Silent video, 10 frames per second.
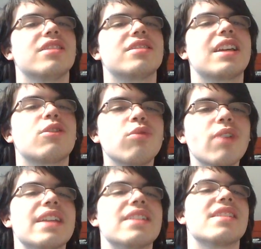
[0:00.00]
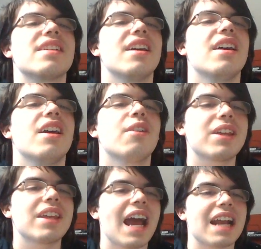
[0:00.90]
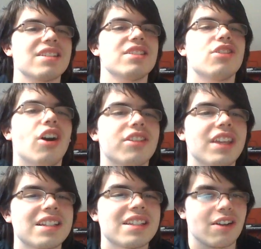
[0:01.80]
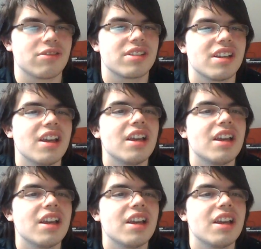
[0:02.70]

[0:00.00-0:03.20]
It's like, great, we can actually talk things out.